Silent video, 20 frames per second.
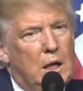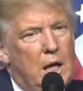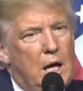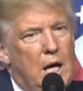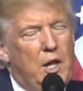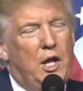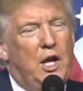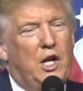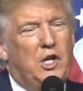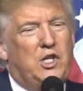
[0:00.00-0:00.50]

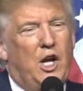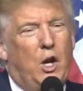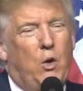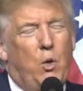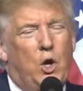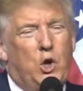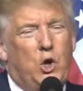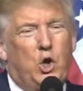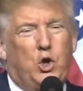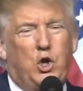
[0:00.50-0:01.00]
And they said,
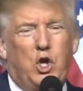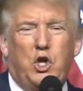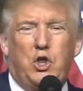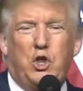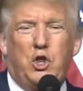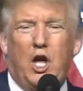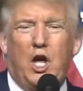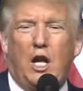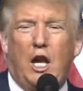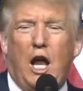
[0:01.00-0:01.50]
well, do you think
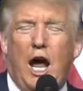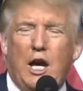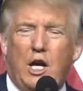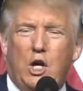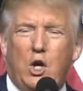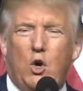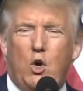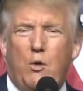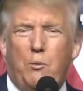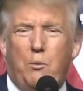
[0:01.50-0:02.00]
they'll
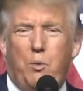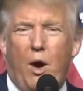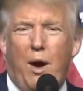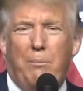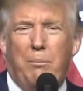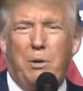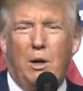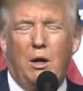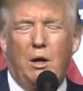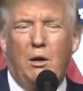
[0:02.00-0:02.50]
like you in
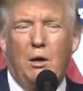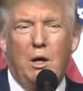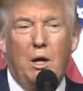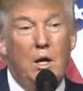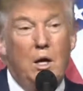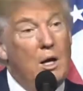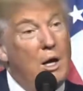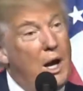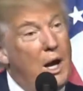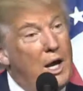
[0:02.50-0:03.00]
Pueblo?
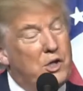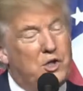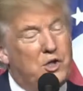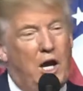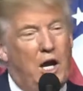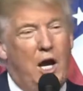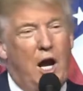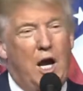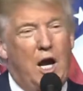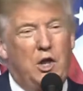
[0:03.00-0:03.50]
I
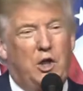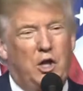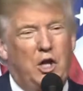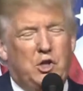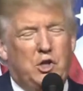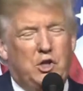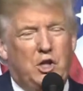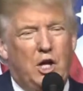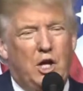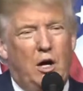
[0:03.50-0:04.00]
said, I
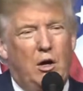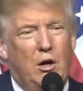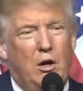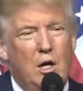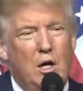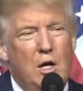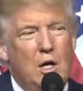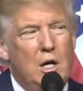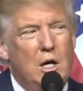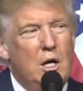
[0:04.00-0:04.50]
think so.
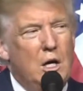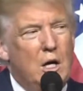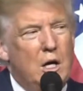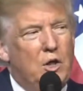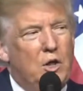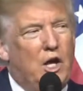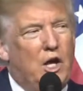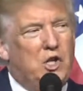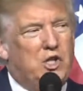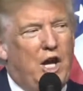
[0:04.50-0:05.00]

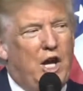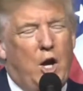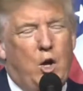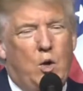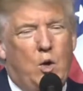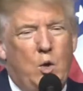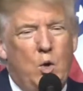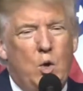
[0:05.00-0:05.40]
They said,